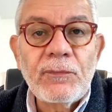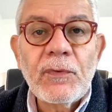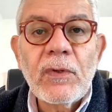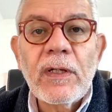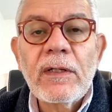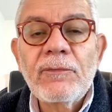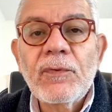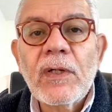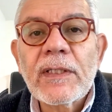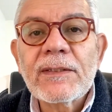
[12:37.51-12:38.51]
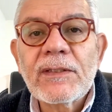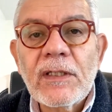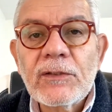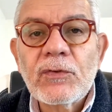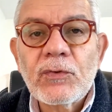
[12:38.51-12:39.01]
If you like a
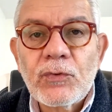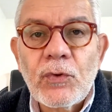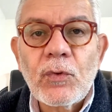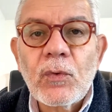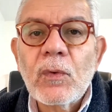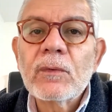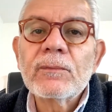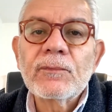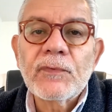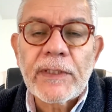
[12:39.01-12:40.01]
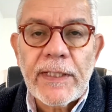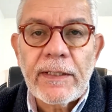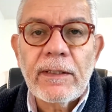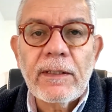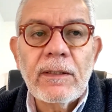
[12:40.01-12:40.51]
tighter draw, forget
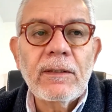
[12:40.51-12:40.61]
it.